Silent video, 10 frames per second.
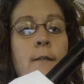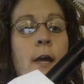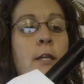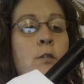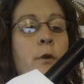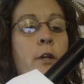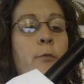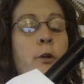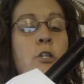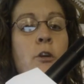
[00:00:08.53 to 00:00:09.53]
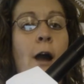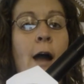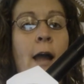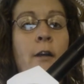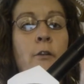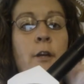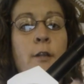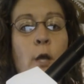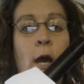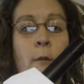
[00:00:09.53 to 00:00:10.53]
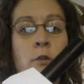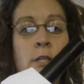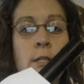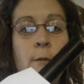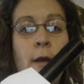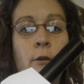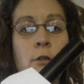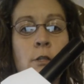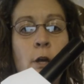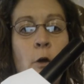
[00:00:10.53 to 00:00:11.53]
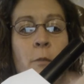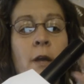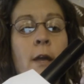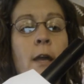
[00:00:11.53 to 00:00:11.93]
That is where you put your eye to look at the object in the microscope.